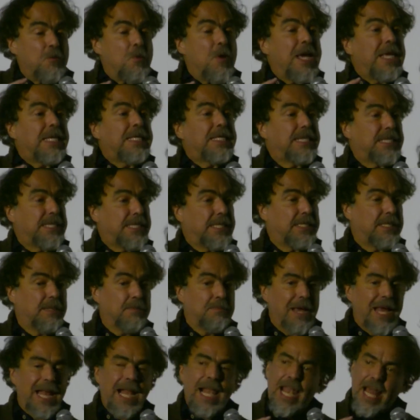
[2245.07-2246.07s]

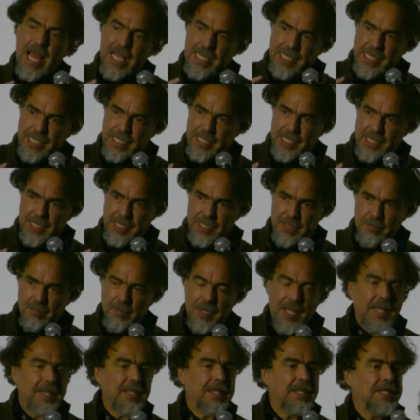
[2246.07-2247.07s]
racism and
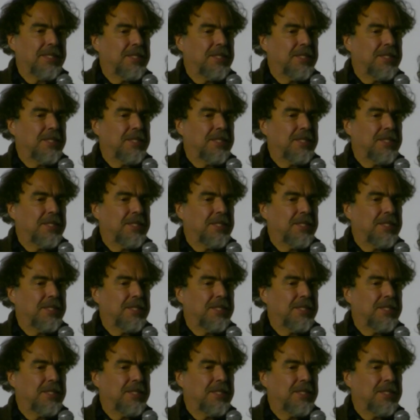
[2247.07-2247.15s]
classicism,